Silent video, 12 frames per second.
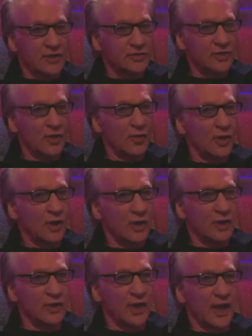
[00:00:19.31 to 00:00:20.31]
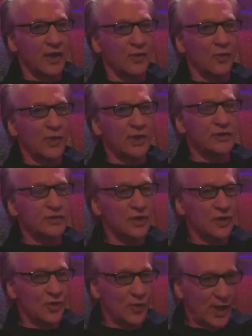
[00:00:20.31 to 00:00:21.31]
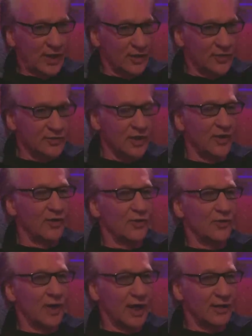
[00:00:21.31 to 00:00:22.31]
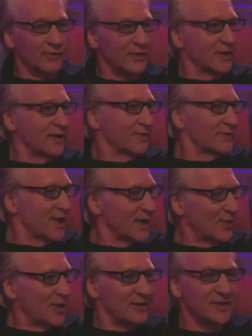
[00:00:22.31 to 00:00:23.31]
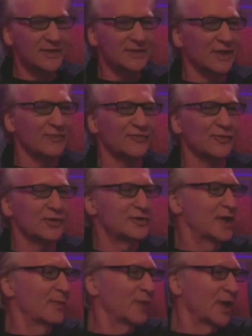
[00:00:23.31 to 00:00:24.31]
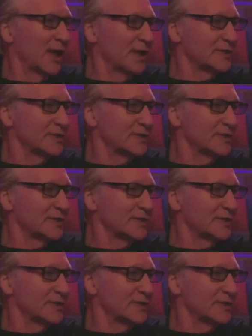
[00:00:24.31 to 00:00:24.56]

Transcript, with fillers: So like we took Quaaludes. Oh, great, we're going to take Quaaludes. This is like four dumb guys.